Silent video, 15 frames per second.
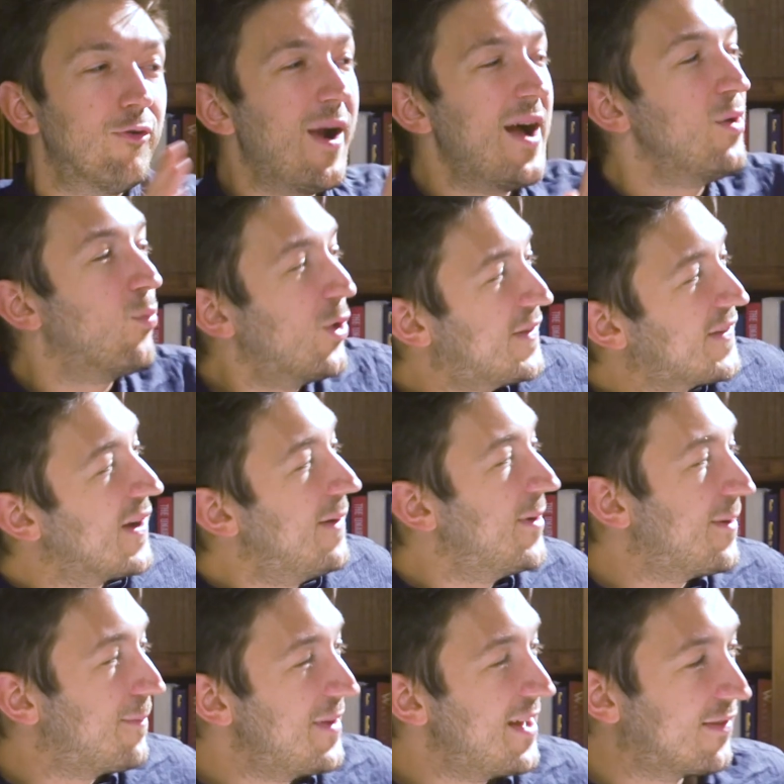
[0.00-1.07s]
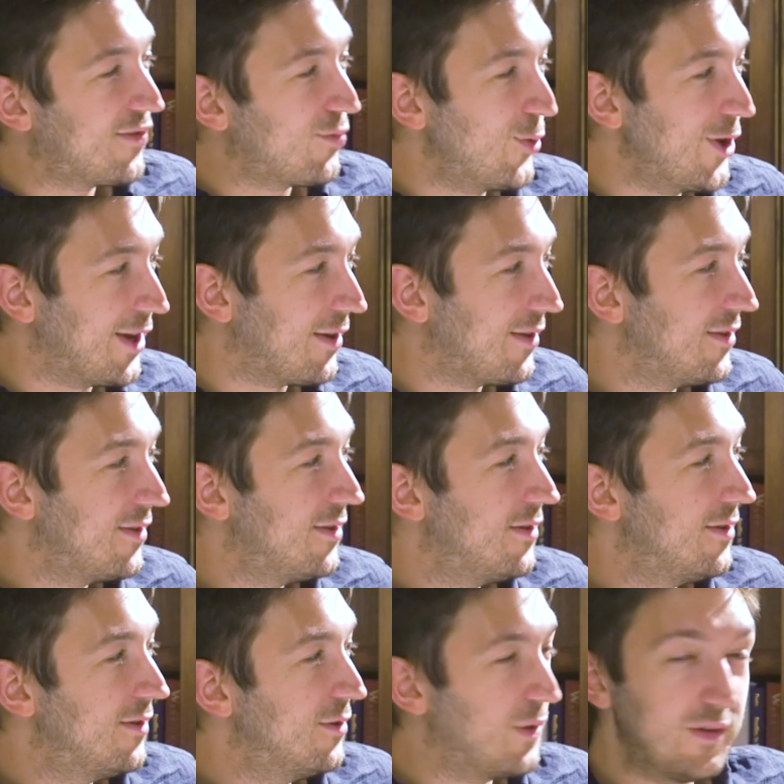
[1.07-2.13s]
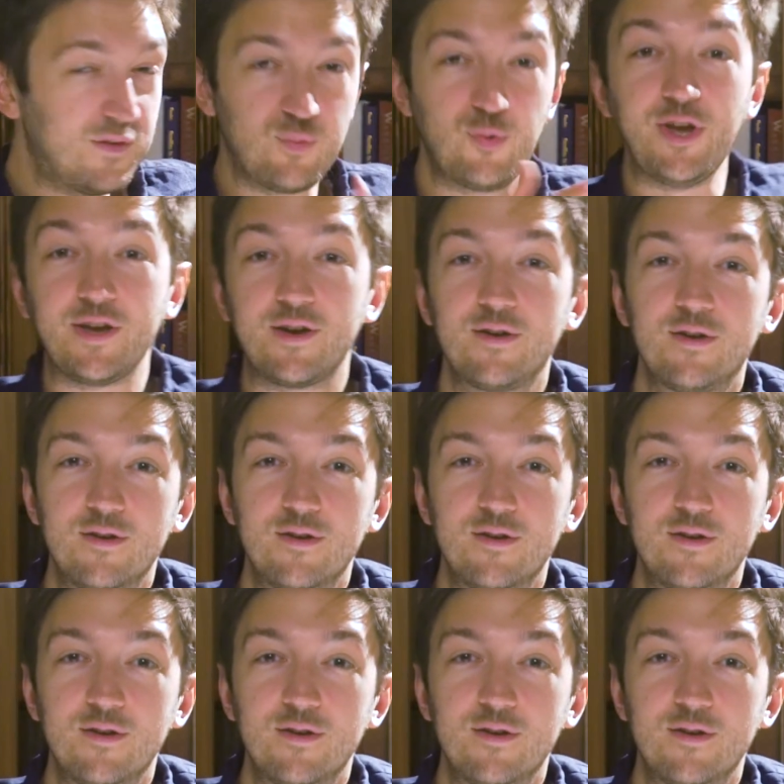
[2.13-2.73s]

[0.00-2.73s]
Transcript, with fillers: Ryan, what's coming up next week? Or this week?